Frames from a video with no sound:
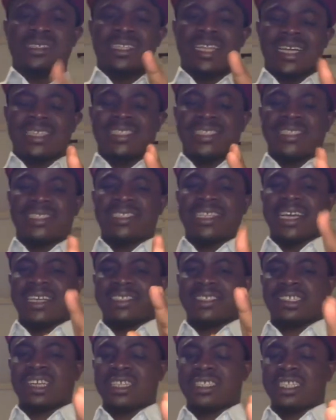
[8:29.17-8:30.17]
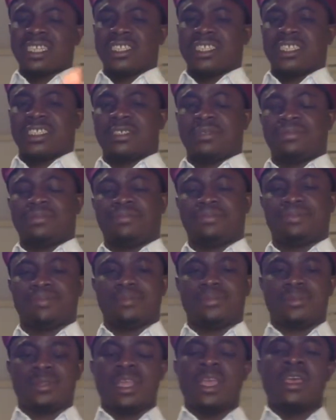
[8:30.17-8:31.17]
That is their strategy.
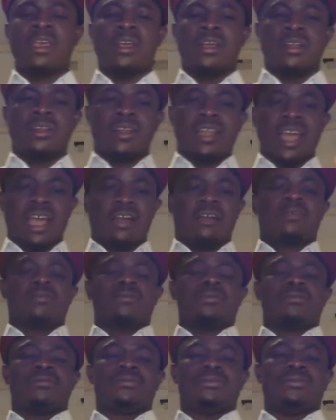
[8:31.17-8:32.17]
Now,